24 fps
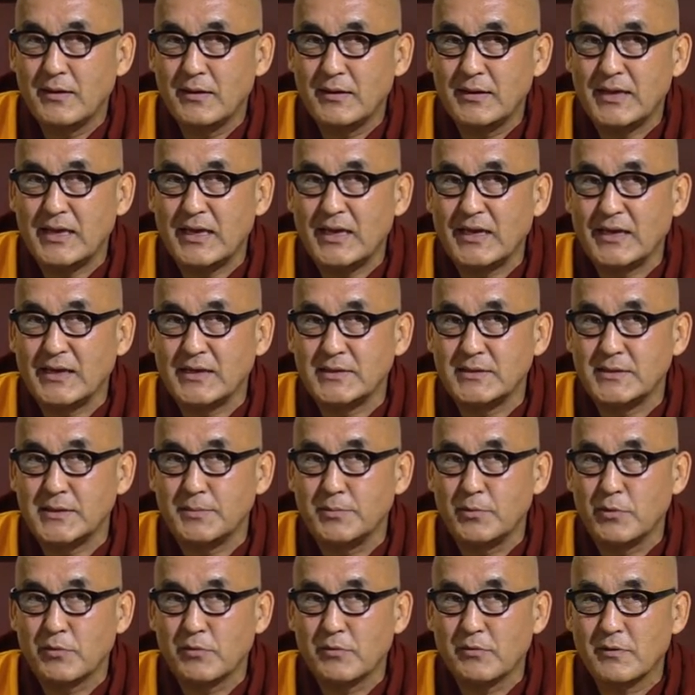Egitsi
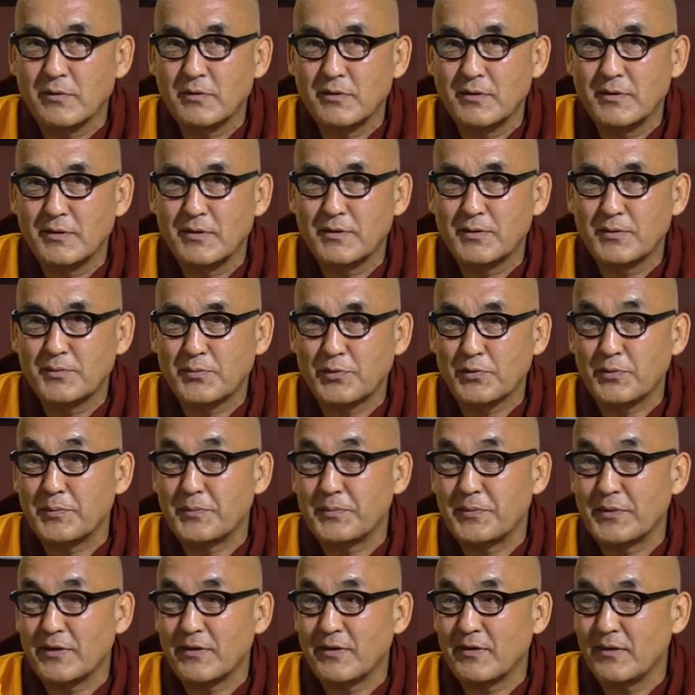block,
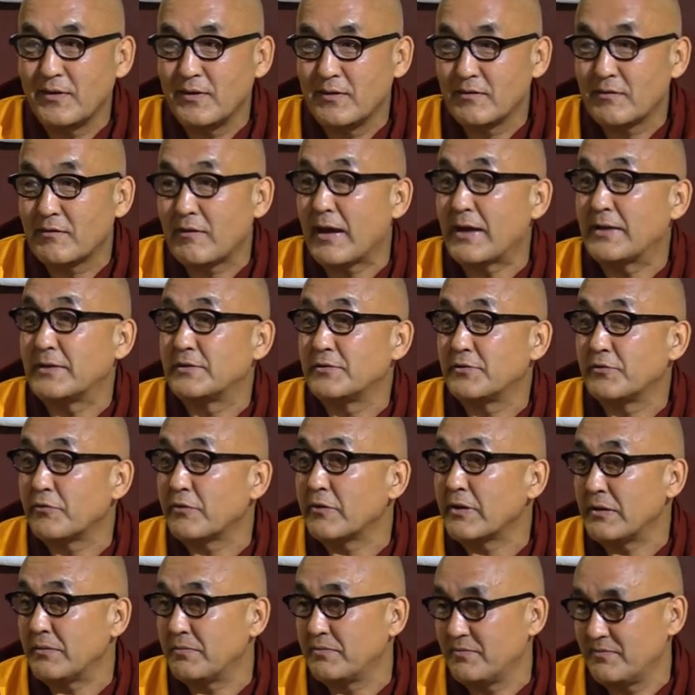from the right
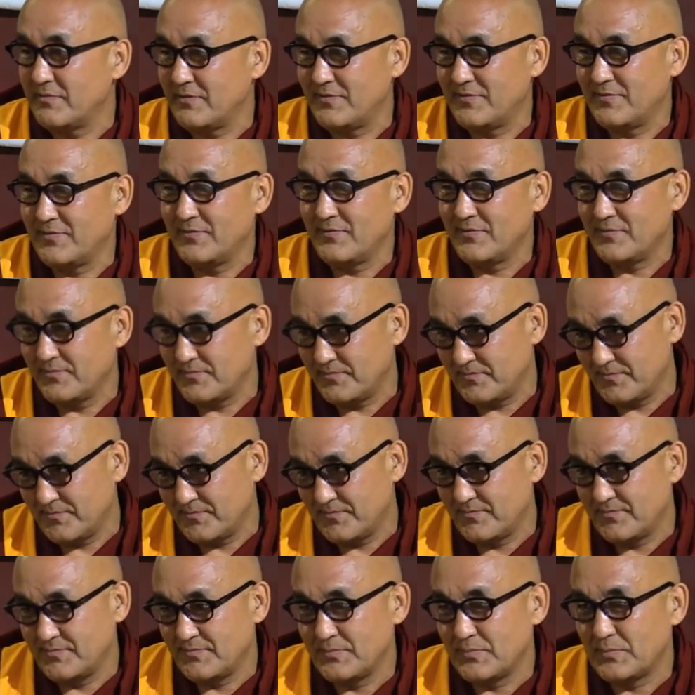rib, you know,
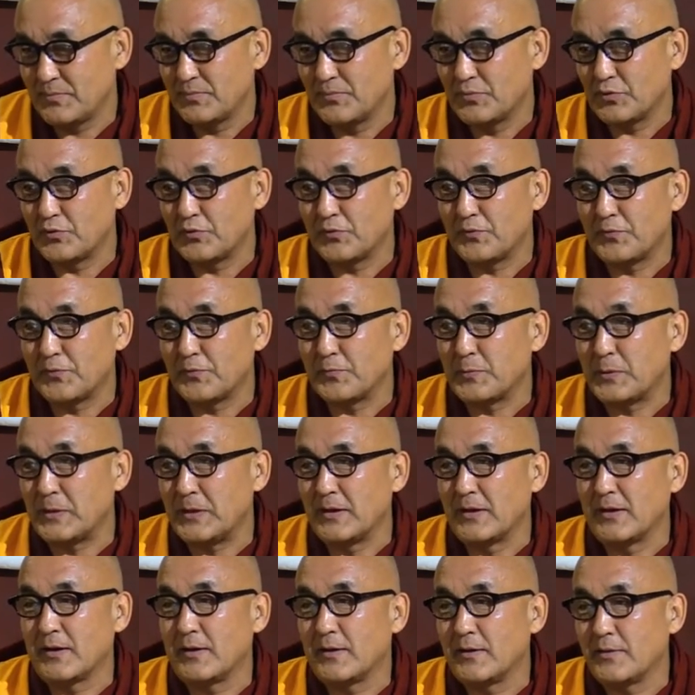born from
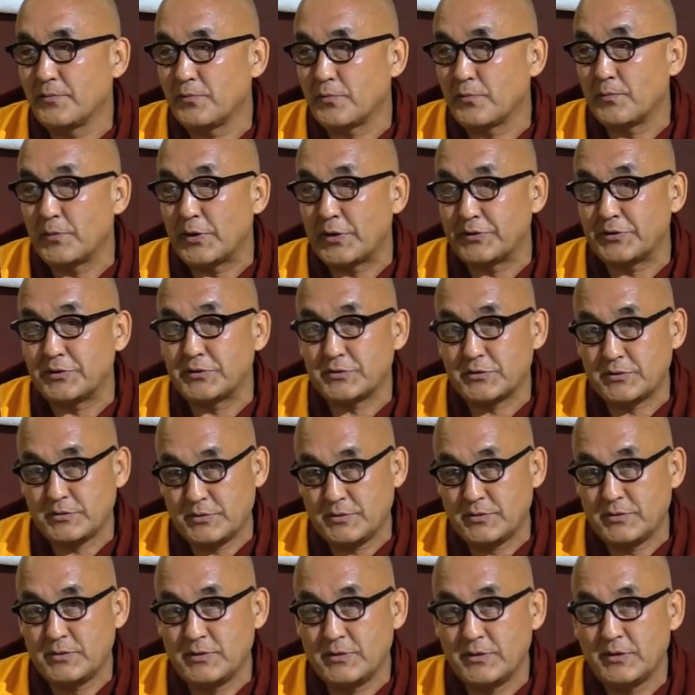here, from mothers,
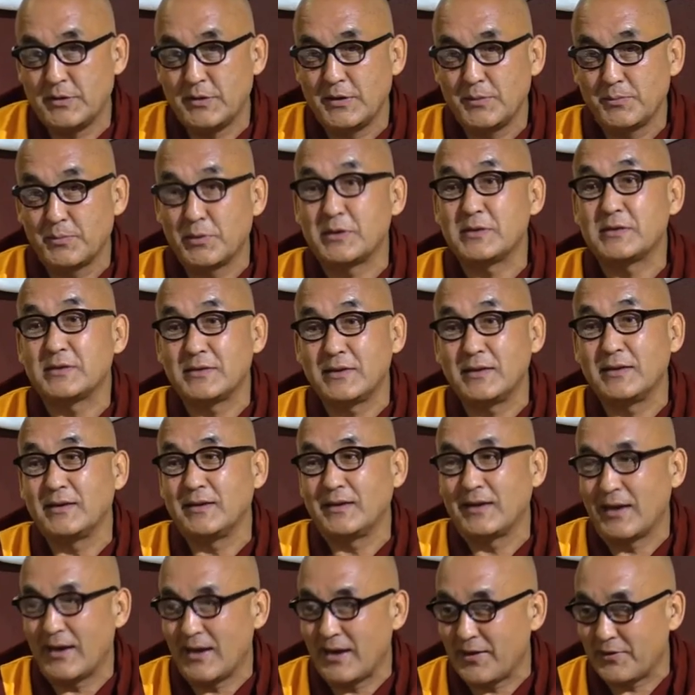but still
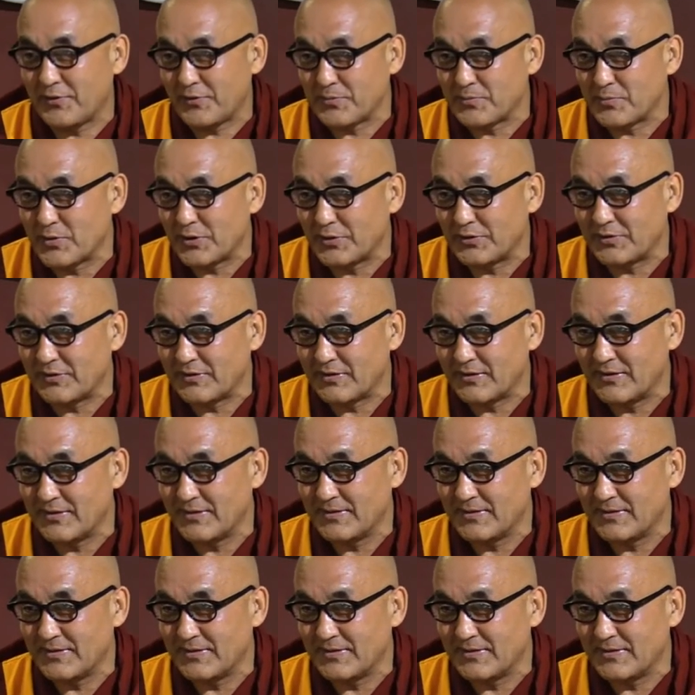had the mother.